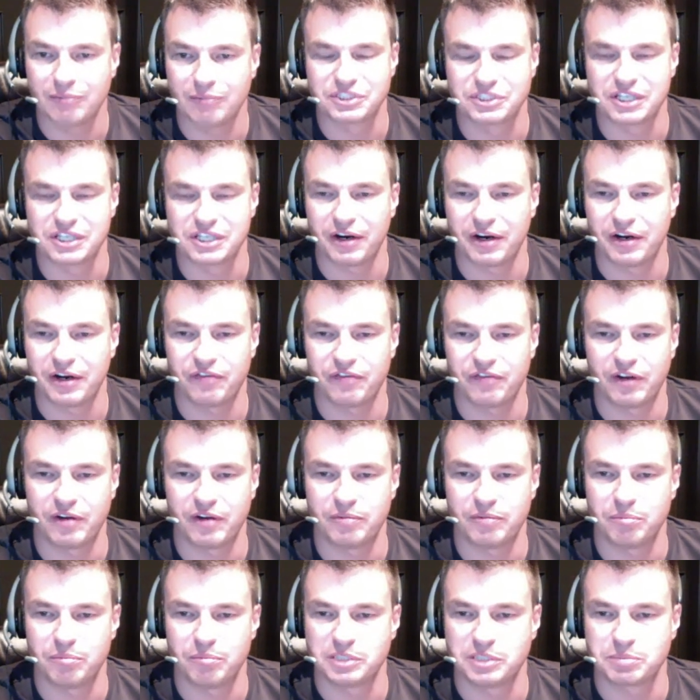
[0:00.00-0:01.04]
sorry if I
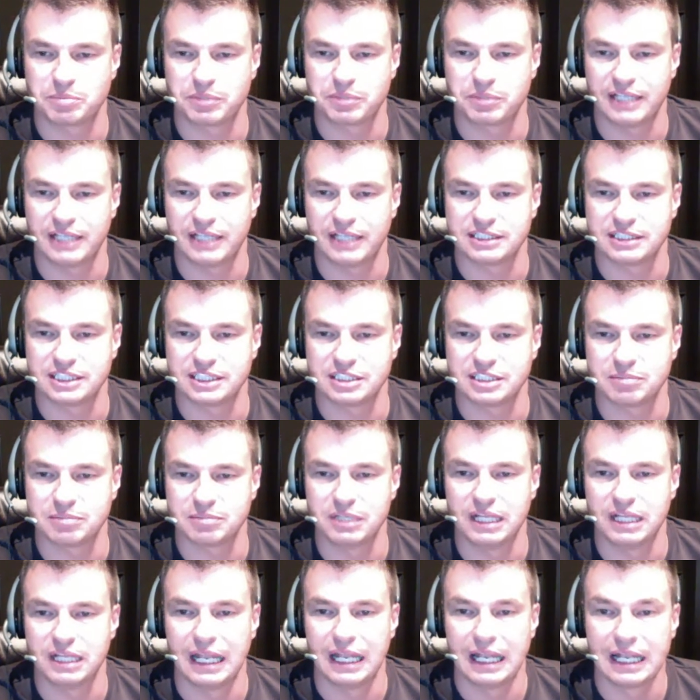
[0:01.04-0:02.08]
mispronounced this,
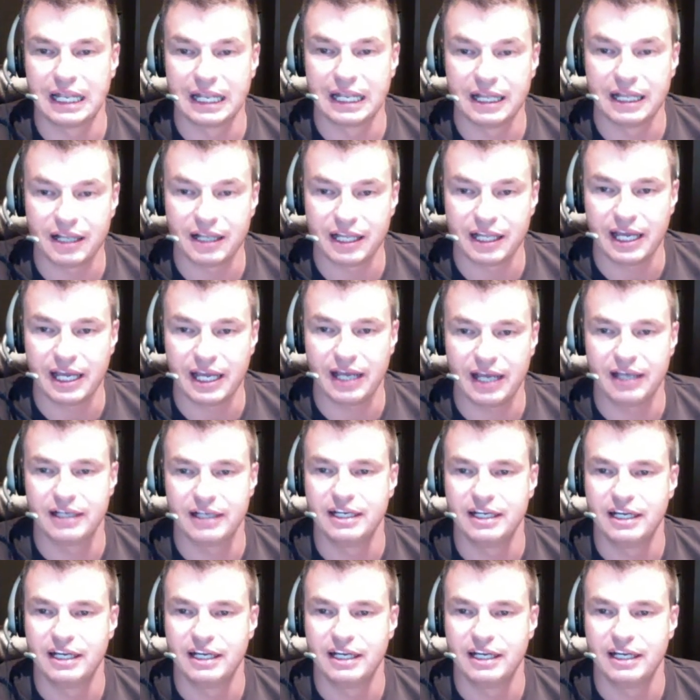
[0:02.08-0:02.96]
but Lilia,